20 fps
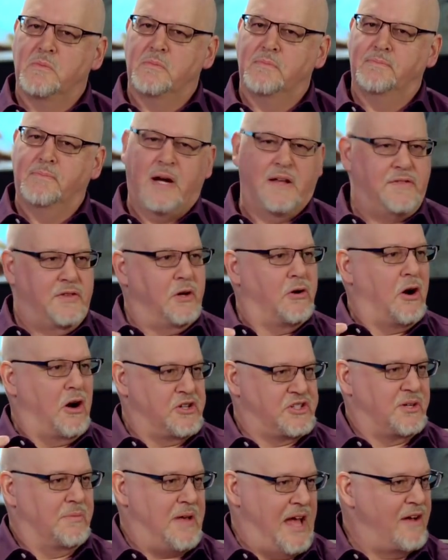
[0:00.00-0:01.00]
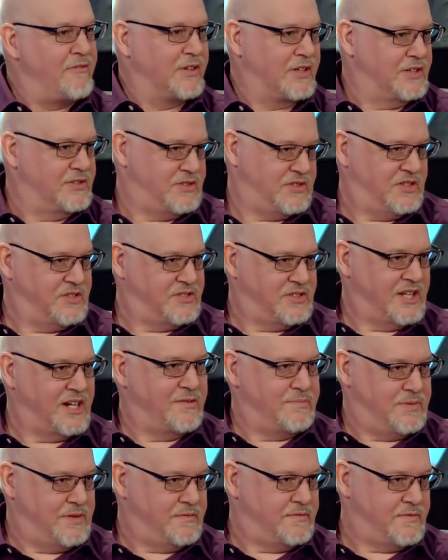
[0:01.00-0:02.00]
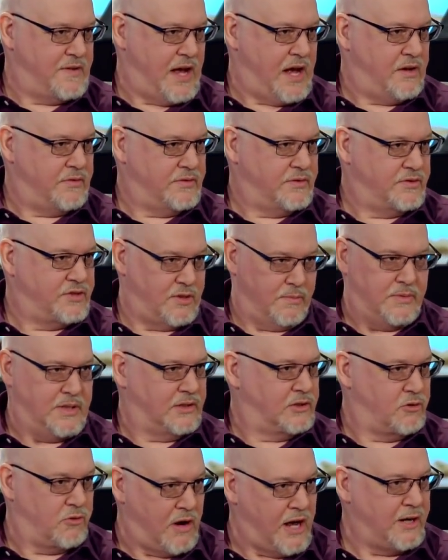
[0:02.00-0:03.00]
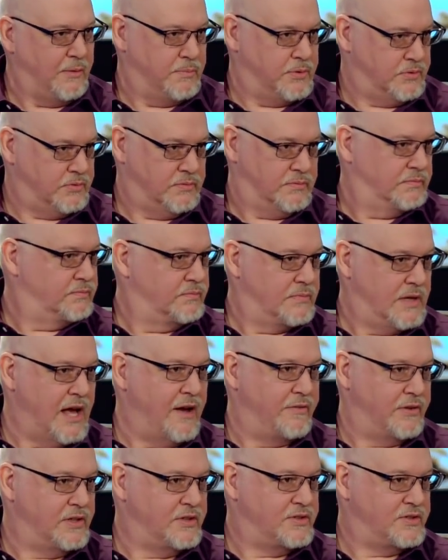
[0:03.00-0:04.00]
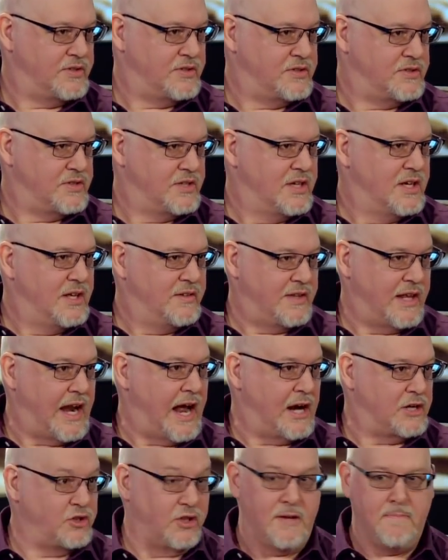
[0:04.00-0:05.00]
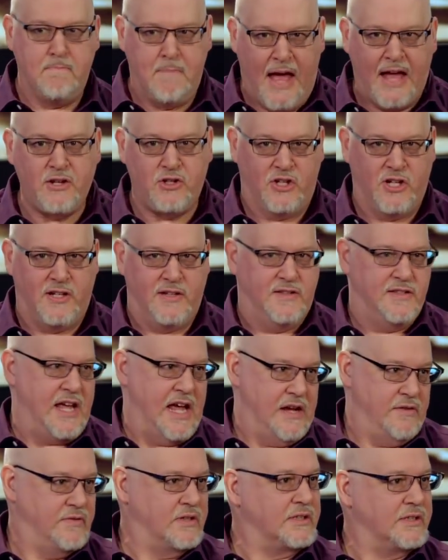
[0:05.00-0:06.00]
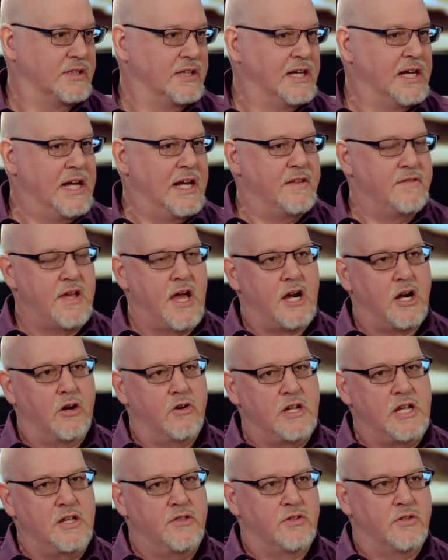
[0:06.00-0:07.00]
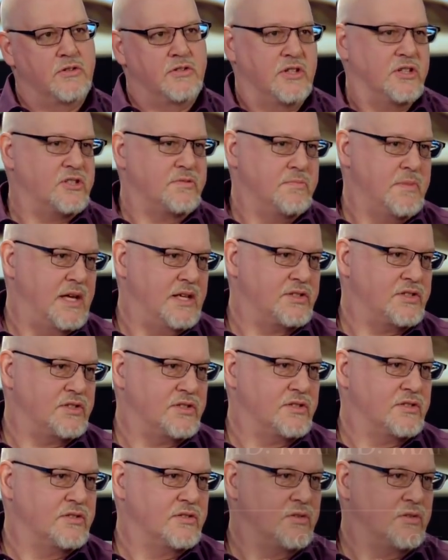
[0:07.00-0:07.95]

but there are some evidences that have been found, some incredible evidences that actually mention David that are either dismissed